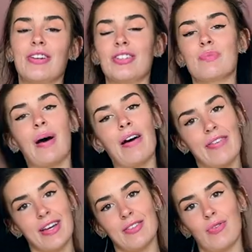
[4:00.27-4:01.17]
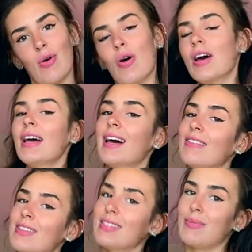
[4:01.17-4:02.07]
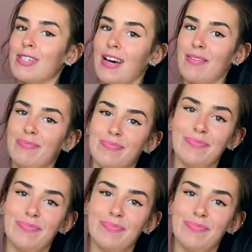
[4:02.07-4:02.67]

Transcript: and just perfect for the summertime.